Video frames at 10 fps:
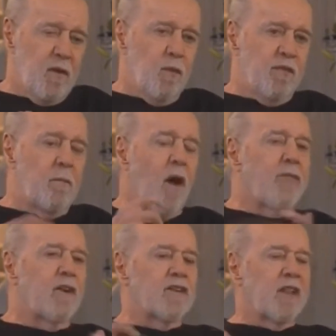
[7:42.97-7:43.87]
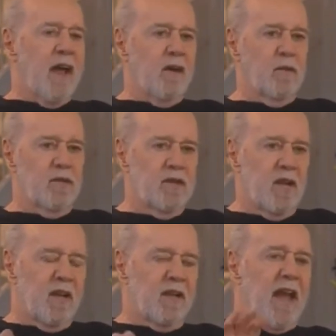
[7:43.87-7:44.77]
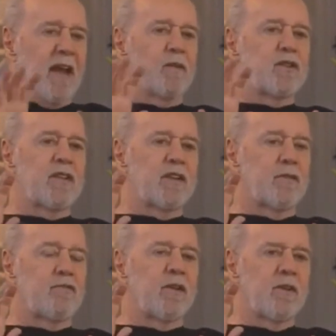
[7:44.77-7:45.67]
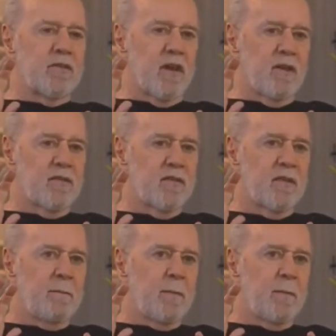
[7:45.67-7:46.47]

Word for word: with marvelous language, language that thrills us,